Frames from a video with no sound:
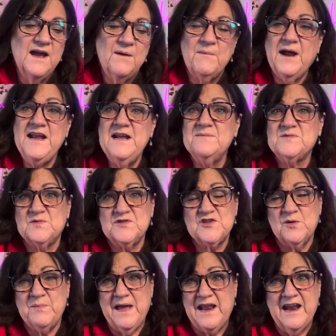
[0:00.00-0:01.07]
my hips were so
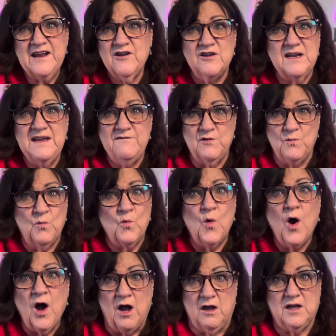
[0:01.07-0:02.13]
bad I couldn't even
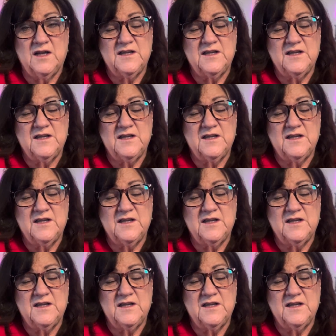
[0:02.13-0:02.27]
walk.